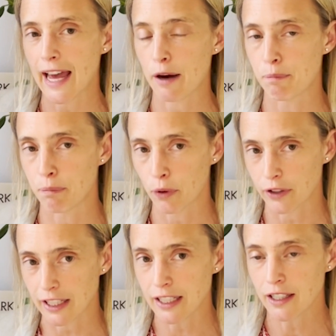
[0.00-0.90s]
our
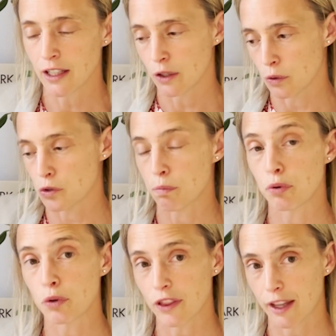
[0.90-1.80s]
body or
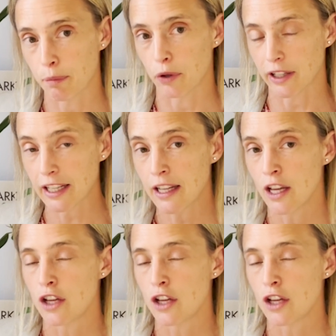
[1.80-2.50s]
support their body